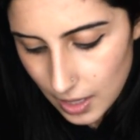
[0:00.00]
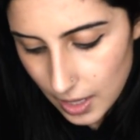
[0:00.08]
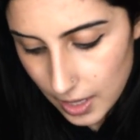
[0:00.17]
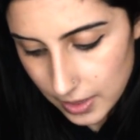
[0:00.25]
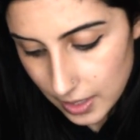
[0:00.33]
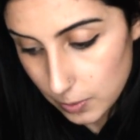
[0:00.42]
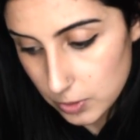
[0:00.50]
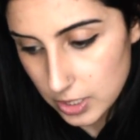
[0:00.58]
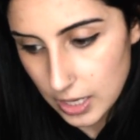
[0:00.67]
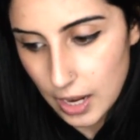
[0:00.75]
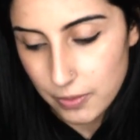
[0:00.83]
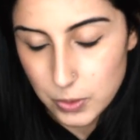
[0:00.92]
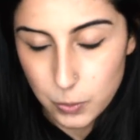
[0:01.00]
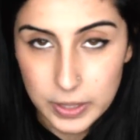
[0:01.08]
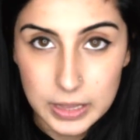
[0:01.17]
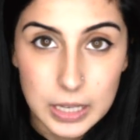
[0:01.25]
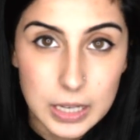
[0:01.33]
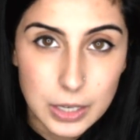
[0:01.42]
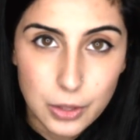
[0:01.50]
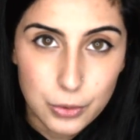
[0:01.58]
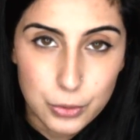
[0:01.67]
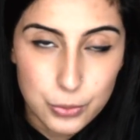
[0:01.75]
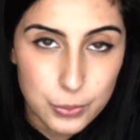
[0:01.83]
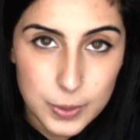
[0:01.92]
and that I was going to have to wait like
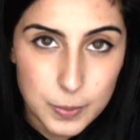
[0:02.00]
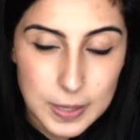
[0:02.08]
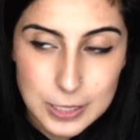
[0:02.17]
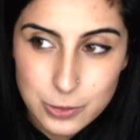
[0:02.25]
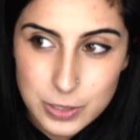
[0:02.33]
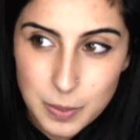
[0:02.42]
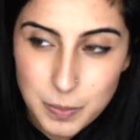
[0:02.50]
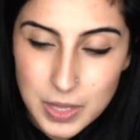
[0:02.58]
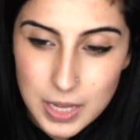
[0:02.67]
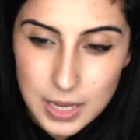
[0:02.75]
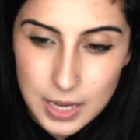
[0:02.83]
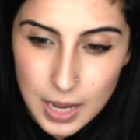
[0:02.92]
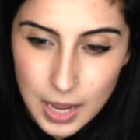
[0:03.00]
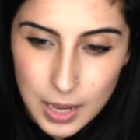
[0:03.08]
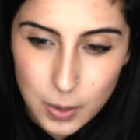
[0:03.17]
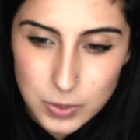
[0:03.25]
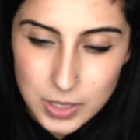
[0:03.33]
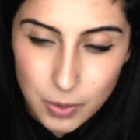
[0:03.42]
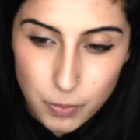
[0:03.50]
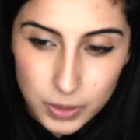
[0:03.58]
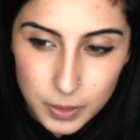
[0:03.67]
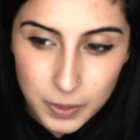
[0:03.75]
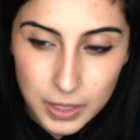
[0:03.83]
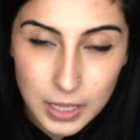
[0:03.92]
another 3 weeks or something. And I was like, I
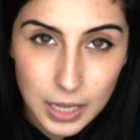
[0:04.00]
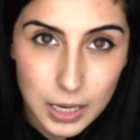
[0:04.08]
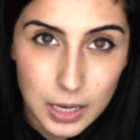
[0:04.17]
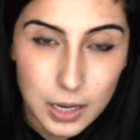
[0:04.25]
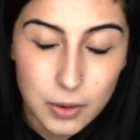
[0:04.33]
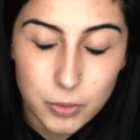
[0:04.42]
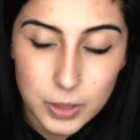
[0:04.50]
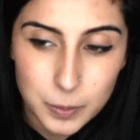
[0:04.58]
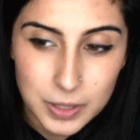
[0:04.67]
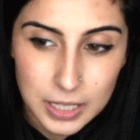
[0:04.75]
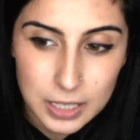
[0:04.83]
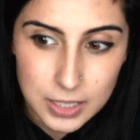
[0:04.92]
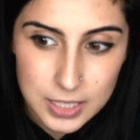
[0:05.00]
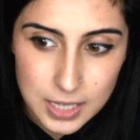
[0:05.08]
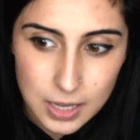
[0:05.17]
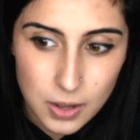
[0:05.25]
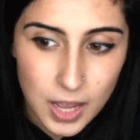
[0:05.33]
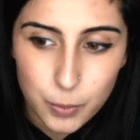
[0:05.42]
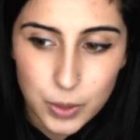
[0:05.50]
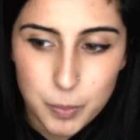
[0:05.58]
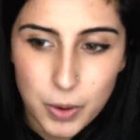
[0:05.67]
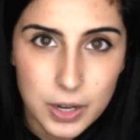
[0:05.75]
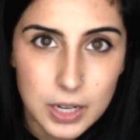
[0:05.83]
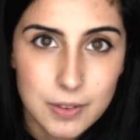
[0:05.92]
really want to get it. I really want to get it on the sale. I would have
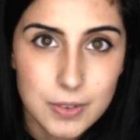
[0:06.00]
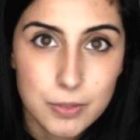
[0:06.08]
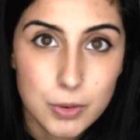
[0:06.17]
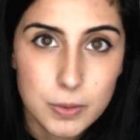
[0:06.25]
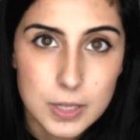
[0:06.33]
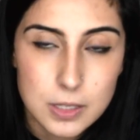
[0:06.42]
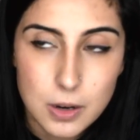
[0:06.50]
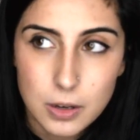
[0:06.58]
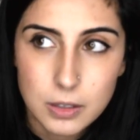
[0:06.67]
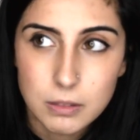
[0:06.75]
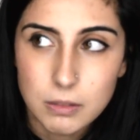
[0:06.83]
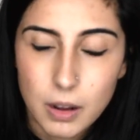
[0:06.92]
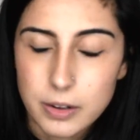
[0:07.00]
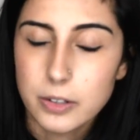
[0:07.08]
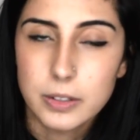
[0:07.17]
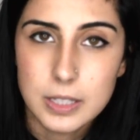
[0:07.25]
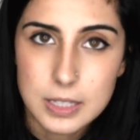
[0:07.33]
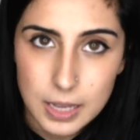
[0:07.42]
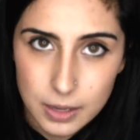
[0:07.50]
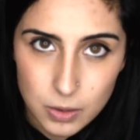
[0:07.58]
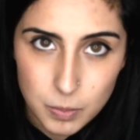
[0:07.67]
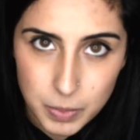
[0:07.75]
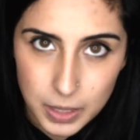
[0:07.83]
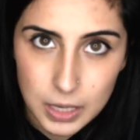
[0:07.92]
bought it even if it restocked not during the
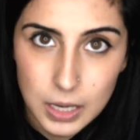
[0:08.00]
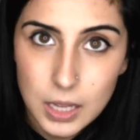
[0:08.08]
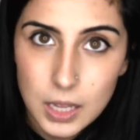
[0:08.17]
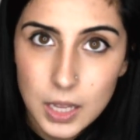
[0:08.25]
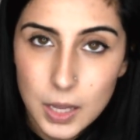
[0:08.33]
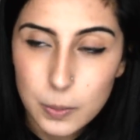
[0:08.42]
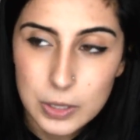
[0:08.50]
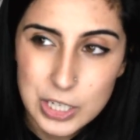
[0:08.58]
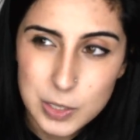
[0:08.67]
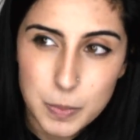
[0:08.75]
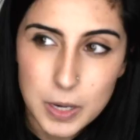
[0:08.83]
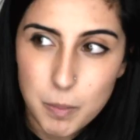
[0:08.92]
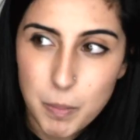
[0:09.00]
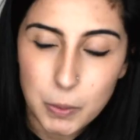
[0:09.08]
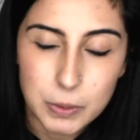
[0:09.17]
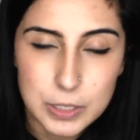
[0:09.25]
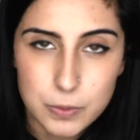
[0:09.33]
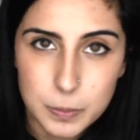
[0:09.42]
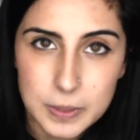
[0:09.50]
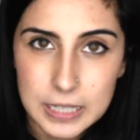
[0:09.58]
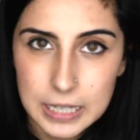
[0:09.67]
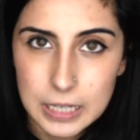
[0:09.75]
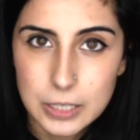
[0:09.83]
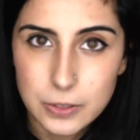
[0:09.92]
sale, but it would have just been a bonus for me to
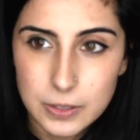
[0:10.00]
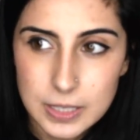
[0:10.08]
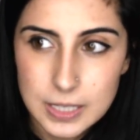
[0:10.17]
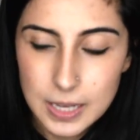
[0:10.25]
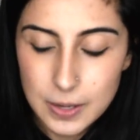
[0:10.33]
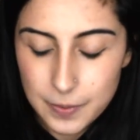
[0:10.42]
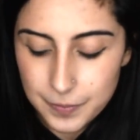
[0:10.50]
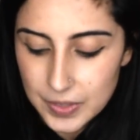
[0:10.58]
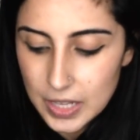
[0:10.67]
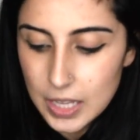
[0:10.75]
get it during the sale.